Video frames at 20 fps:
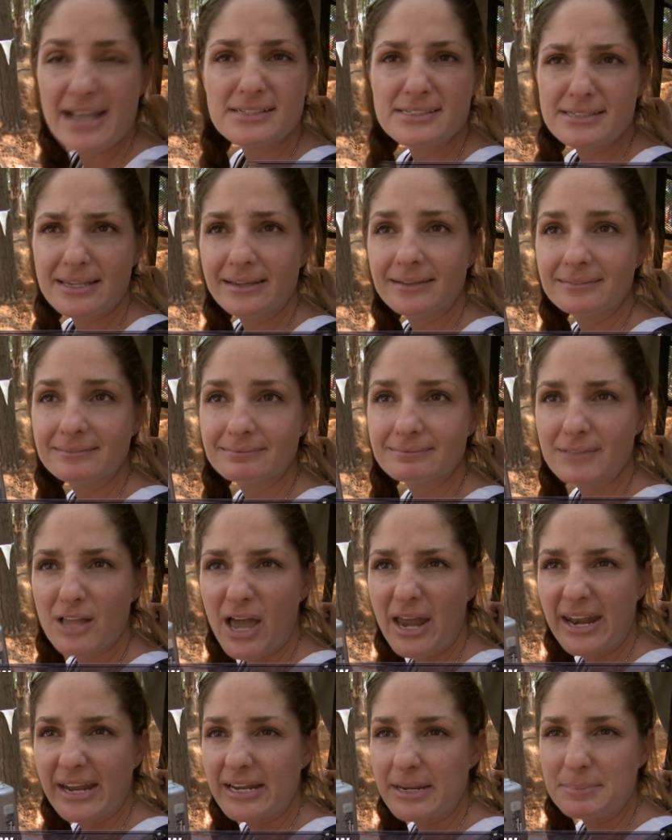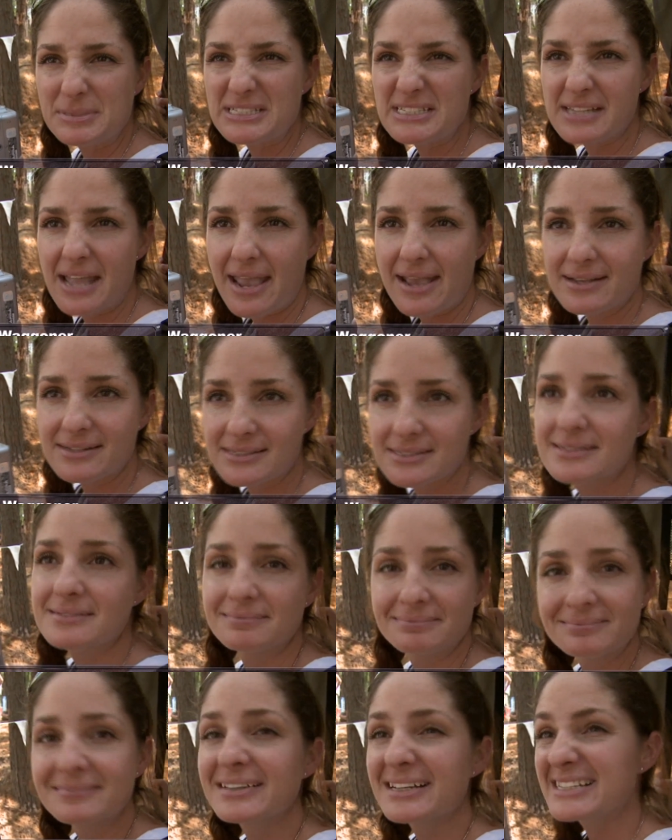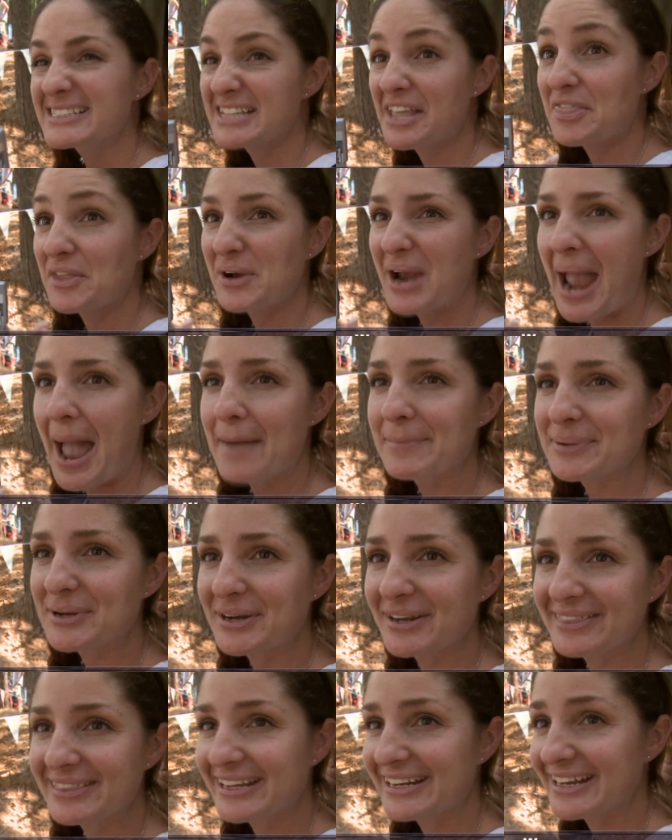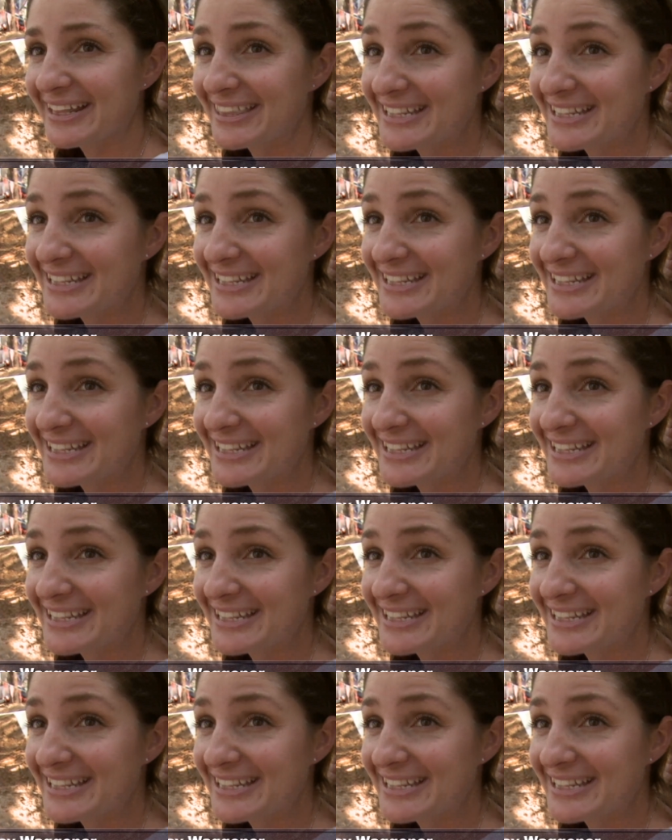ace it, not any mistakes. Then they're happier at the end